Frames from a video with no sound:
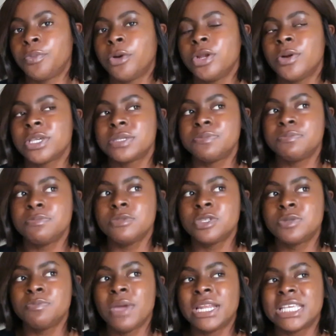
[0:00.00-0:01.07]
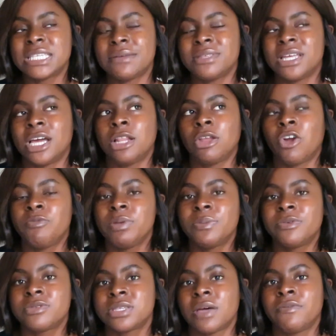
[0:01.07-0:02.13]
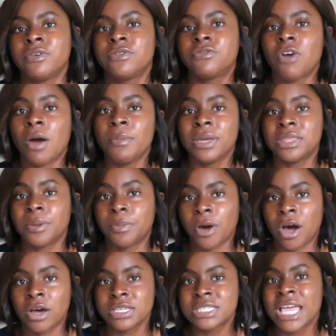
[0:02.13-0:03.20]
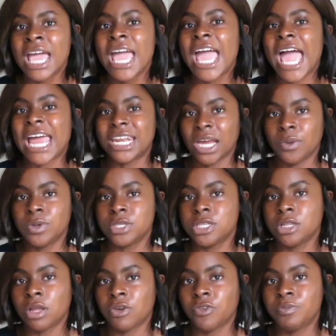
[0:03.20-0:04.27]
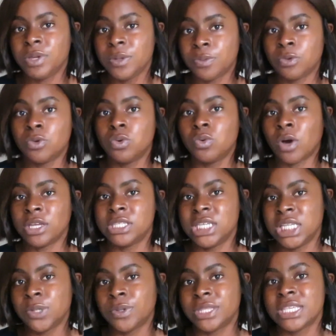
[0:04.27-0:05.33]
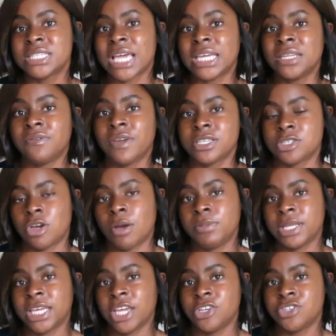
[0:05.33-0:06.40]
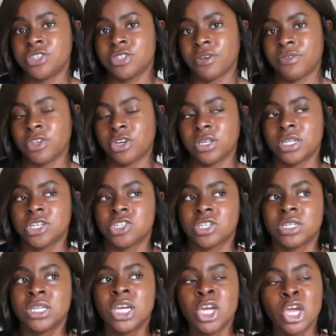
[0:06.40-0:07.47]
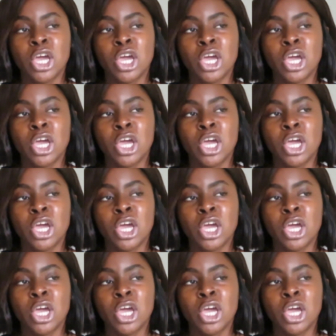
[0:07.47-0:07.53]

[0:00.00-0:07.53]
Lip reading: Polio is mainly something that a lot of people suffered from in the past, and now we see a lot of people who are dealing with the side effects and complications of the condition.